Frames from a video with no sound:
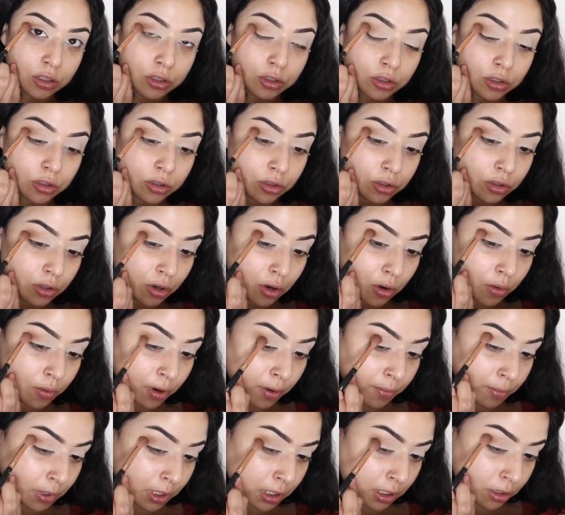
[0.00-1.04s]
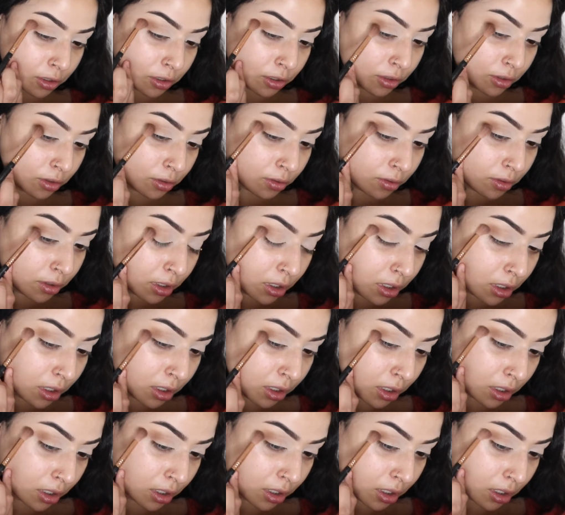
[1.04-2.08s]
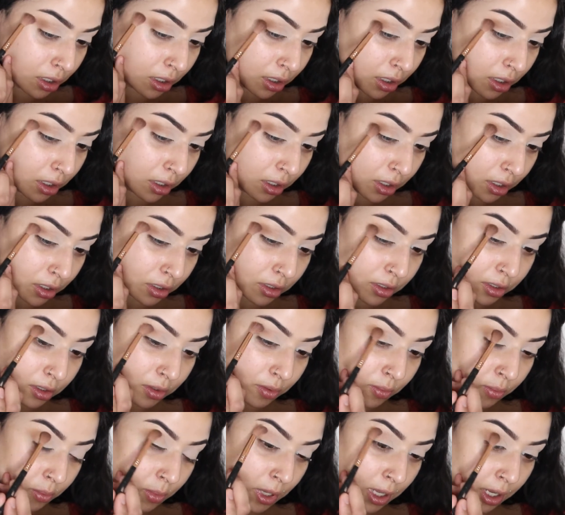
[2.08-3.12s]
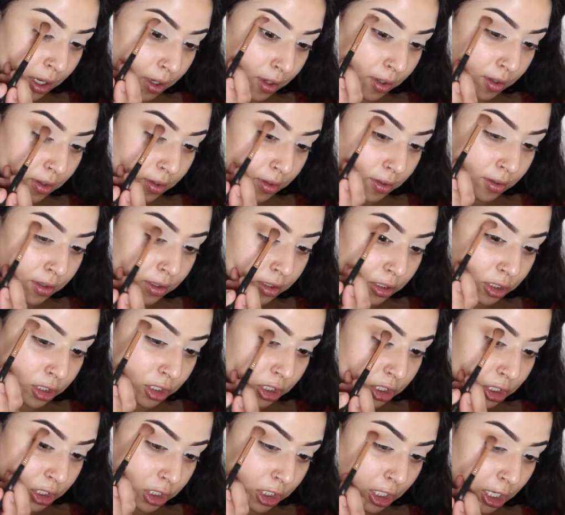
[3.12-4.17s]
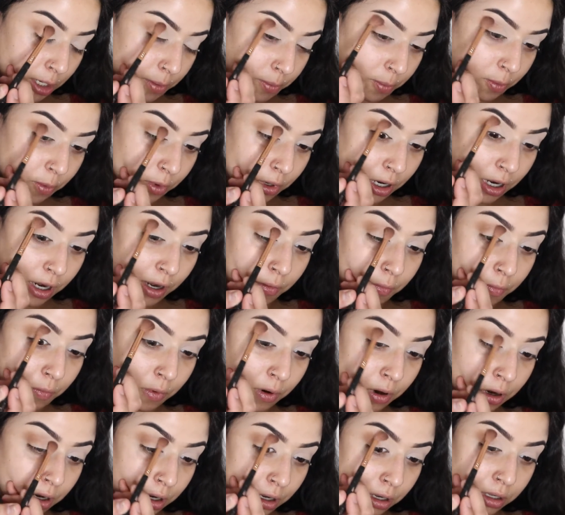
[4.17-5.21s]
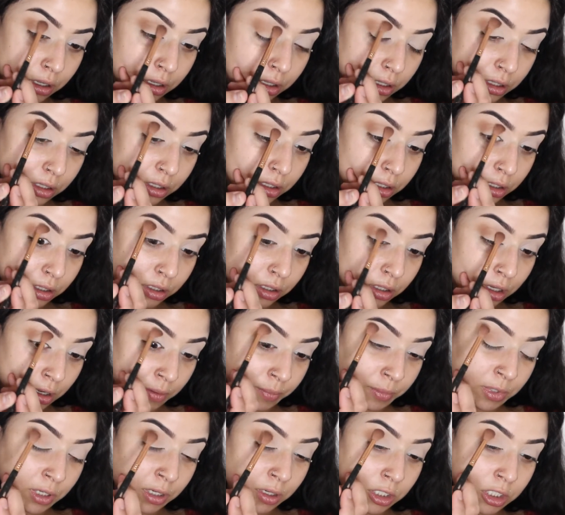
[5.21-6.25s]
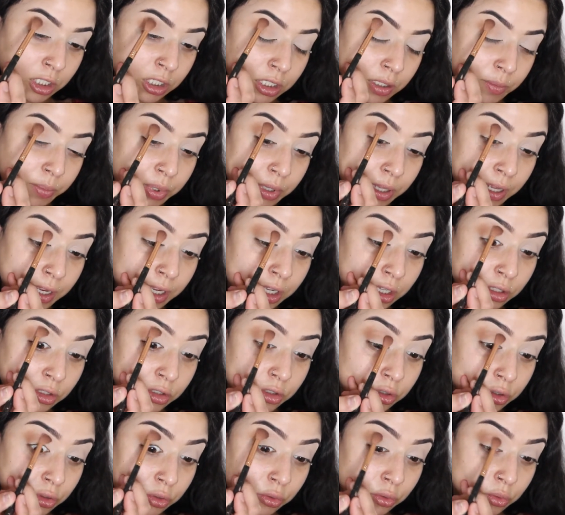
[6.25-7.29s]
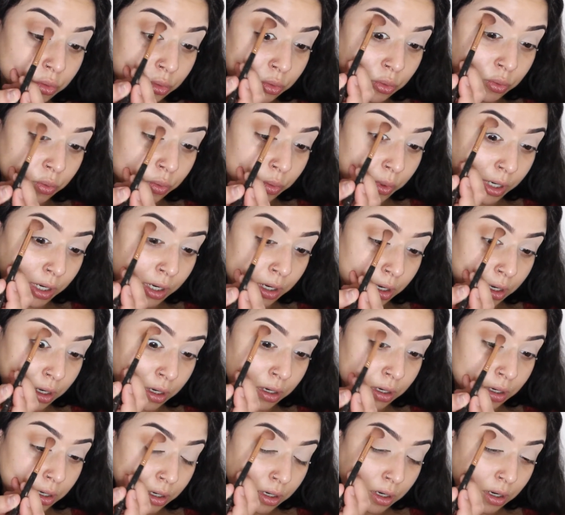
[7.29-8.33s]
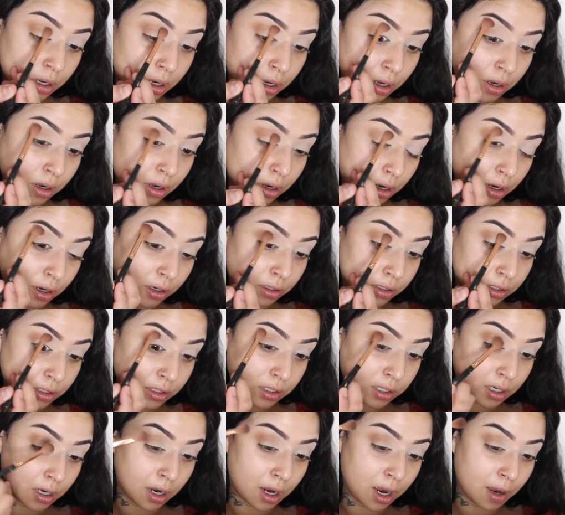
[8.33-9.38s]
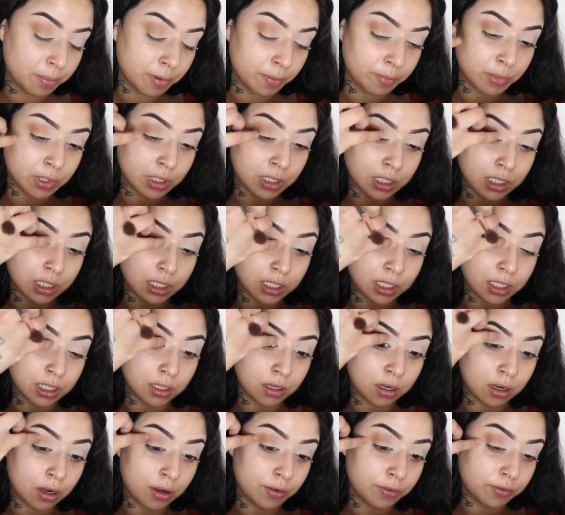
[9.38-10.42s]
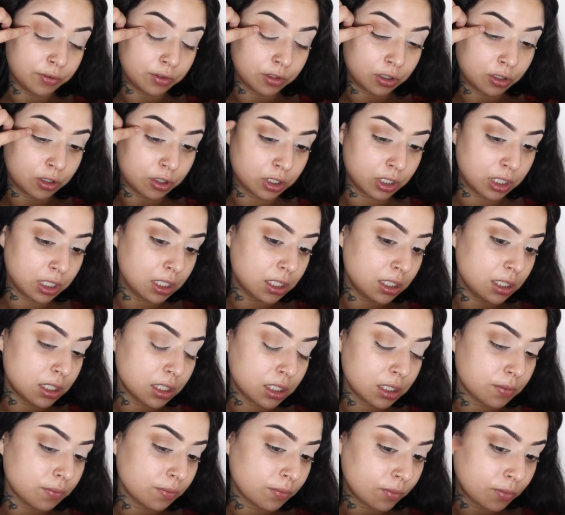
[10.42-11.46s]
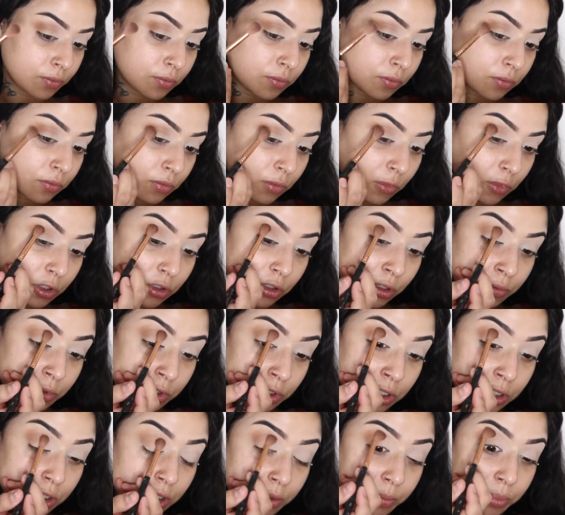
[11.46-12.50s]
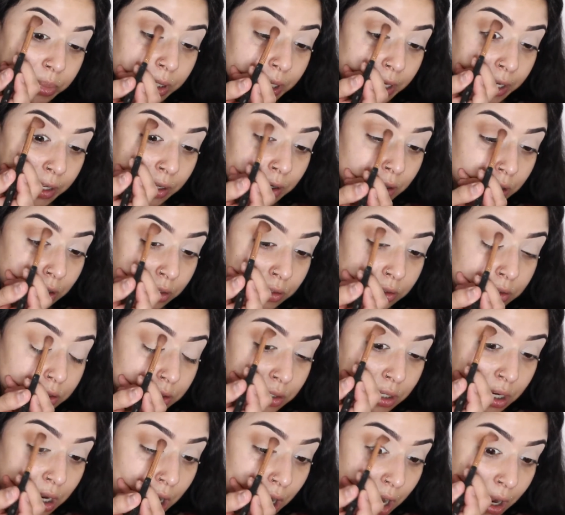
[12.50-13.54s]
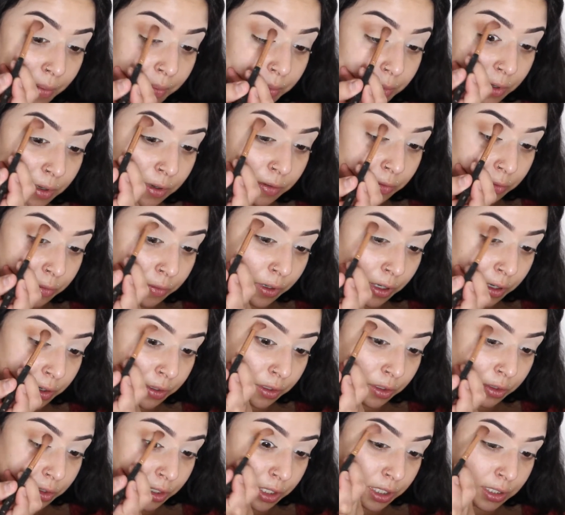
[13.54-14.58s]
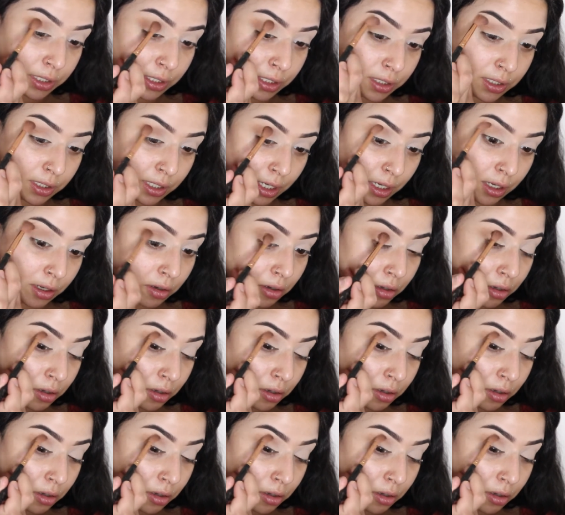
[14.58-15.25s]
So what I'm gonna do is make the shape where I want. I'm gonna just apply it to where on top. I'm gonna cut off the crease. So I'm just gonna apply it on top of where the crease is at.